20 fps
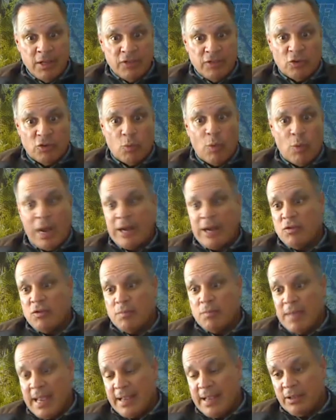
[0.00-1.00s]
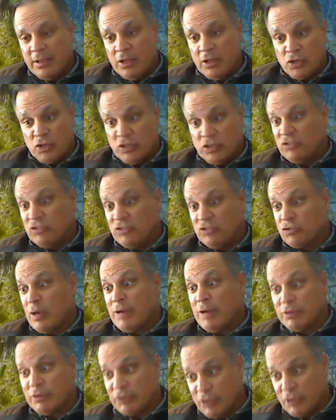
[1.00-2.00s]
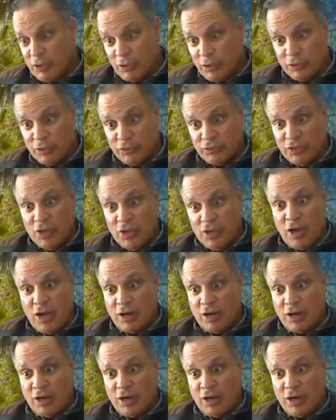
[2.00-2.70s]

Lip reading: So why do you make these great returns